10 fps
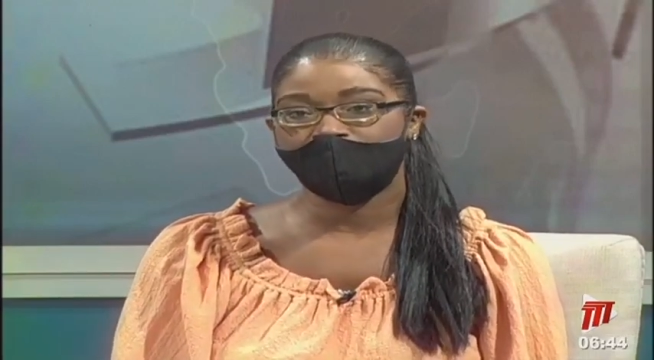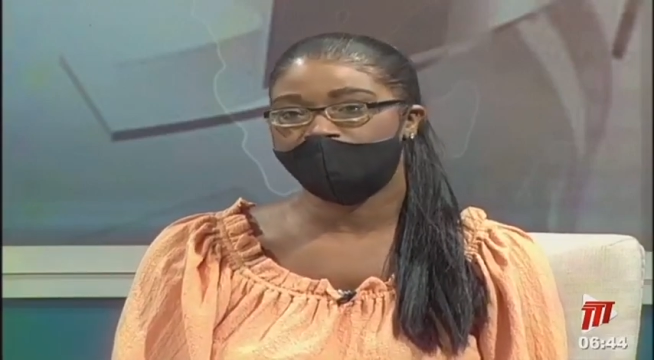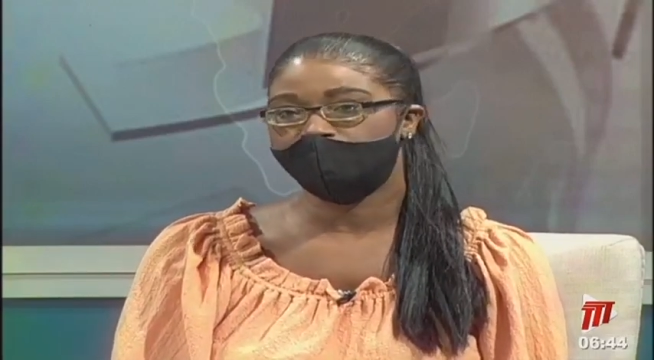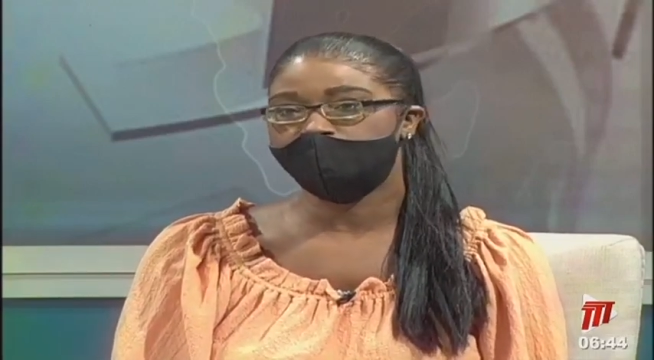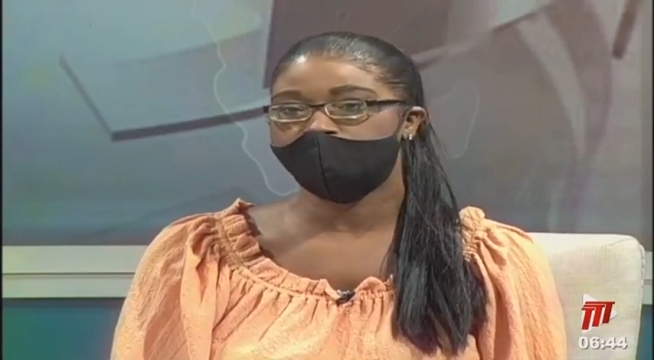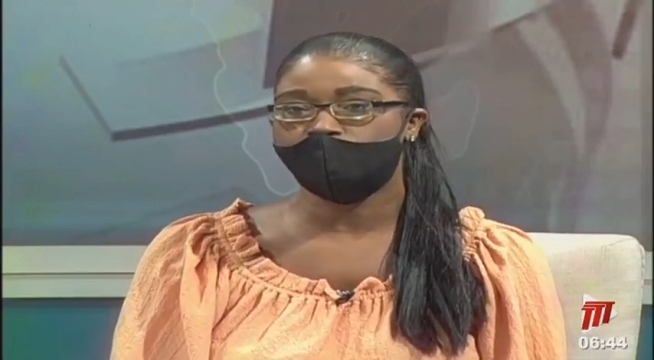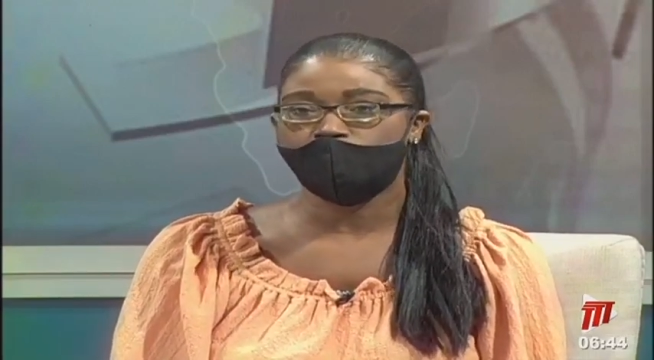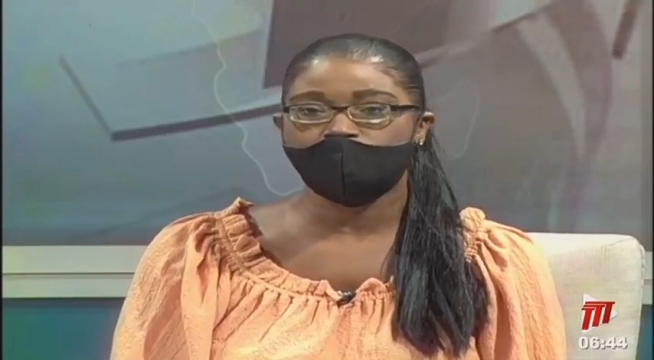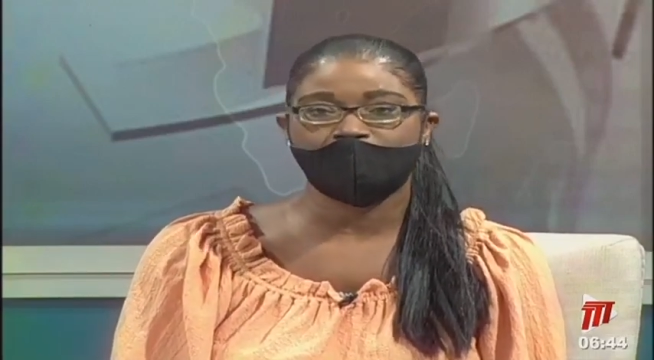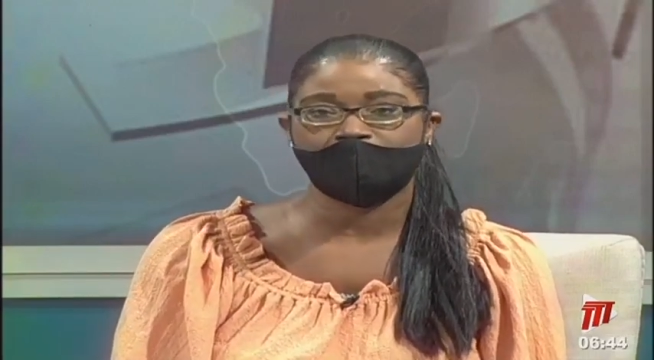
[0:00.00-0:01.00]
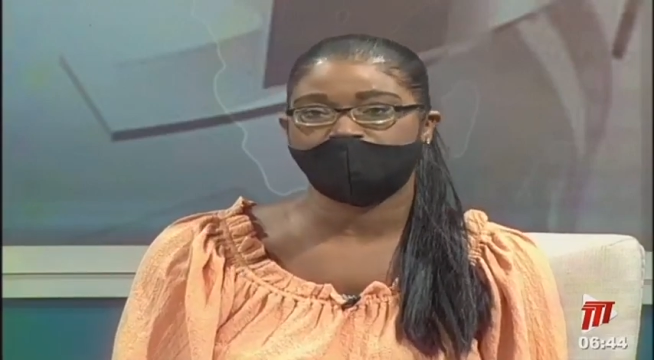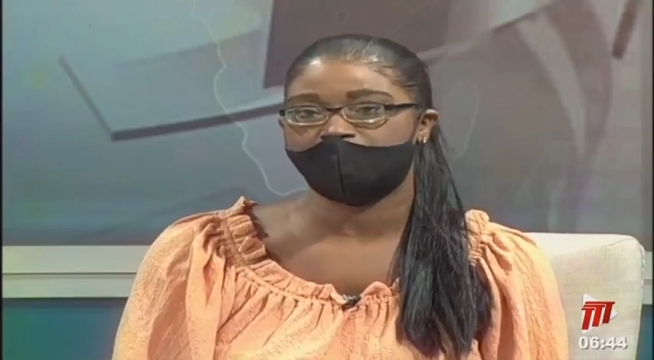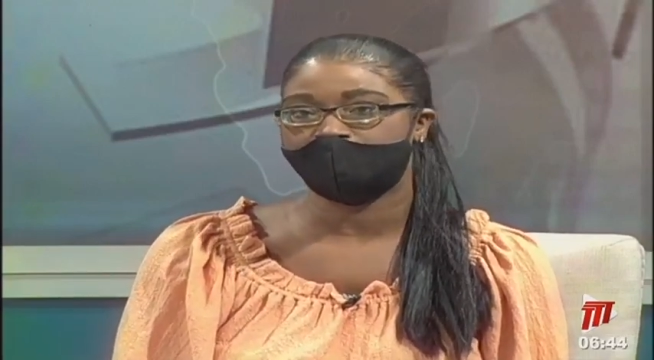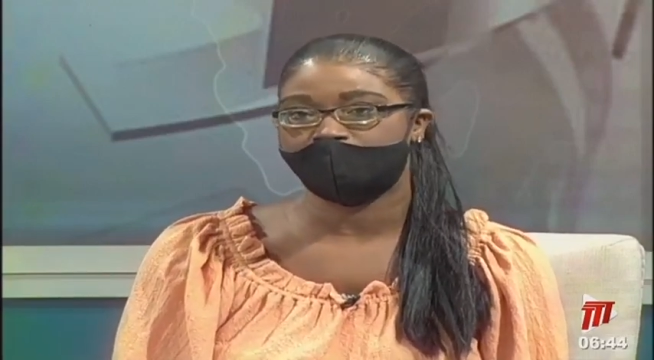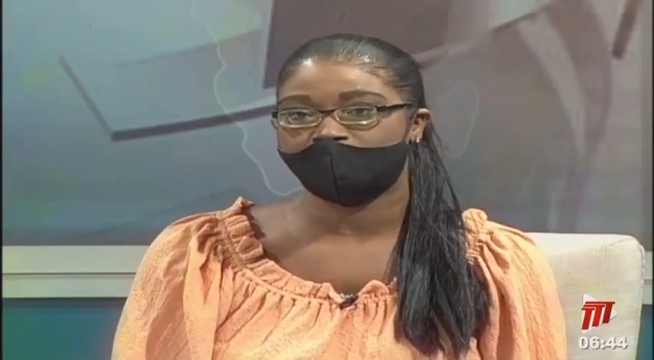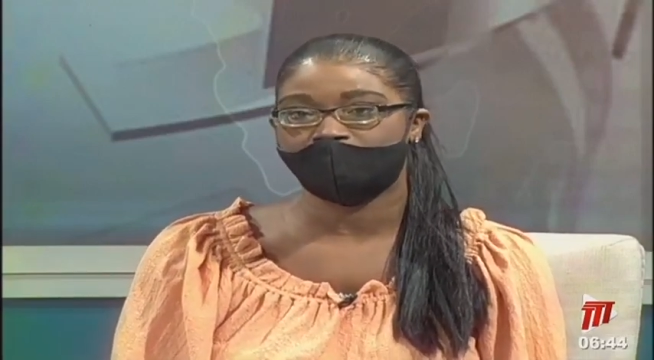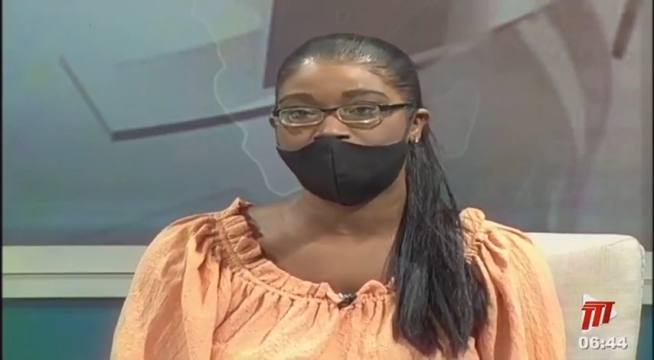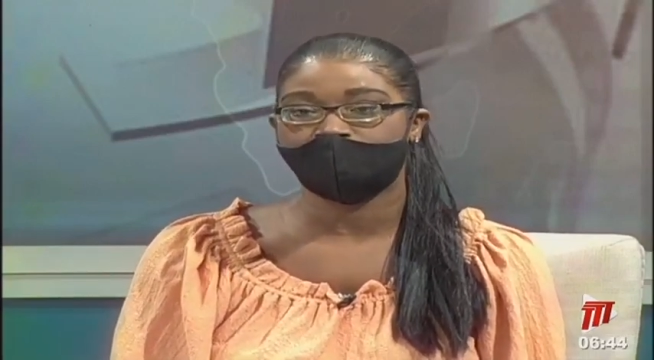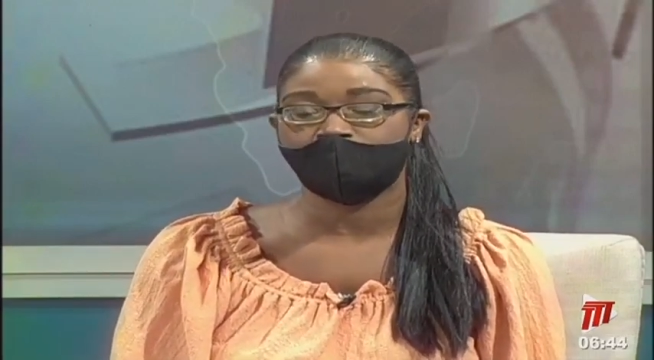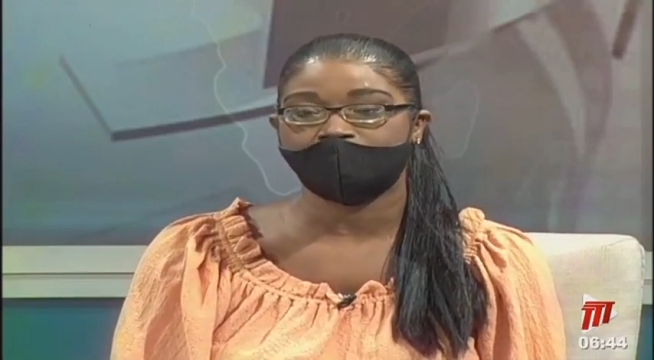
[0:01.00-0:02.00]
We know so many people are
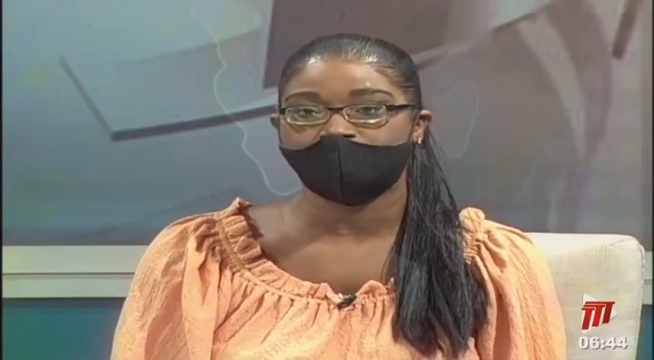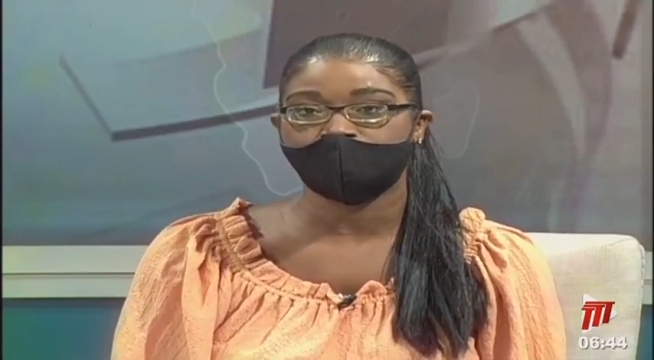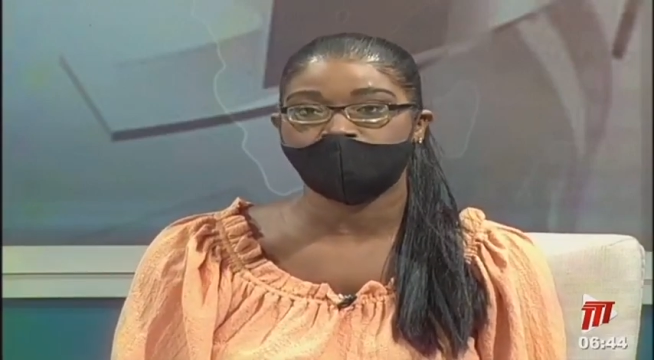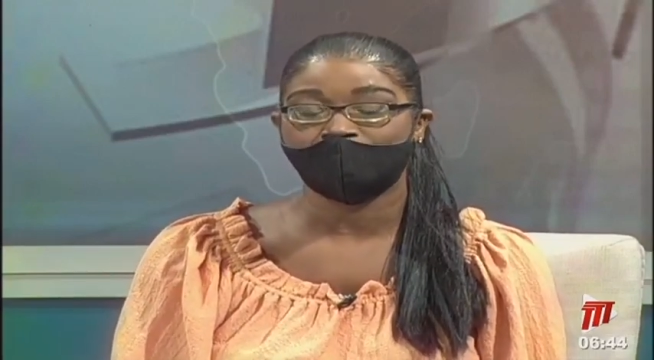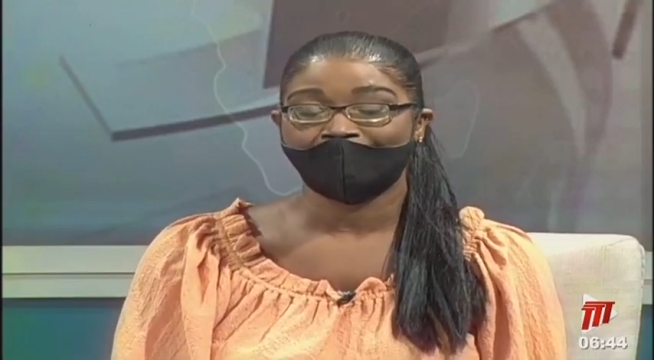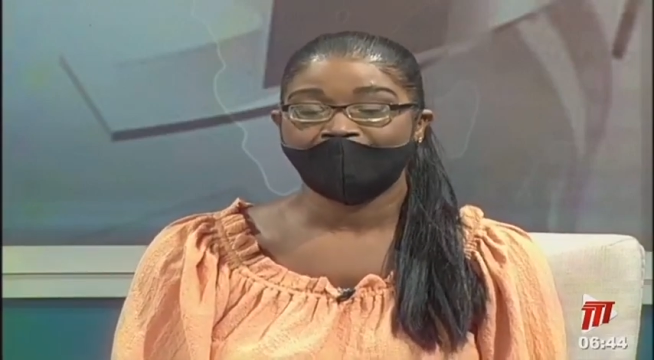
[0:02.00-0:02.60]
trying to